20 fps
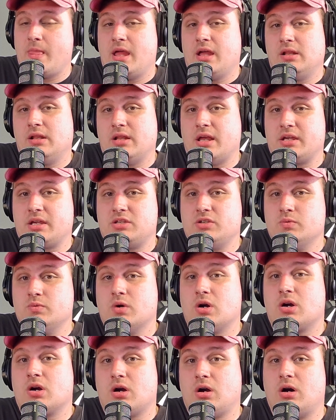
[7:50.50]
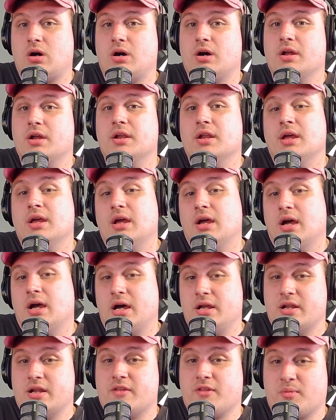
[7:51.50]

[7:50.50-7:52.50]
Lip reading: like you are on another